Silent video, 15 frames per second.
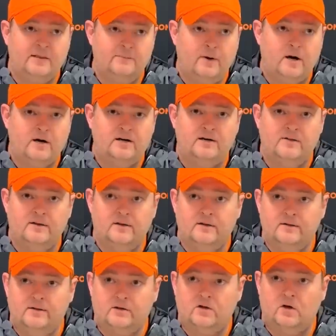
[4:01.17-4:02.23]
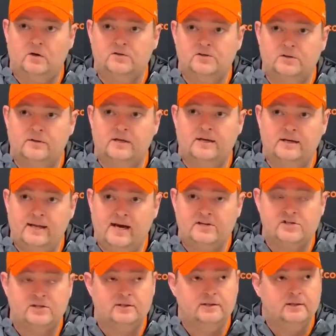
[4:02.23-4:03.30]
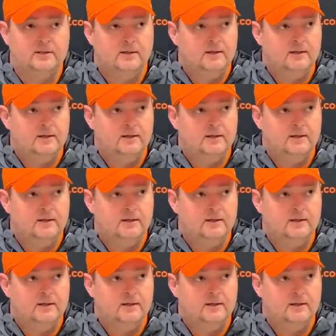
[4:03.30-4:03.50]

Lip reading: They bought into the culture, the connection.